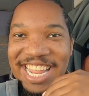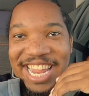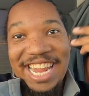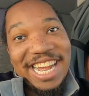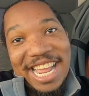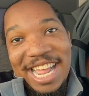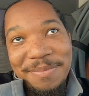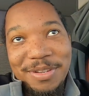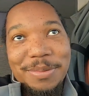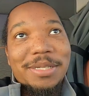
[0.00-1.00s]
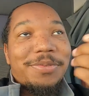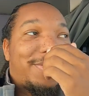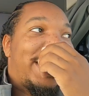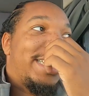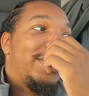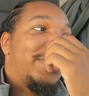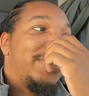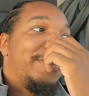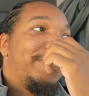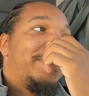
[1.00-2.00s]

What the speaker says: and I'm responsible for that. So,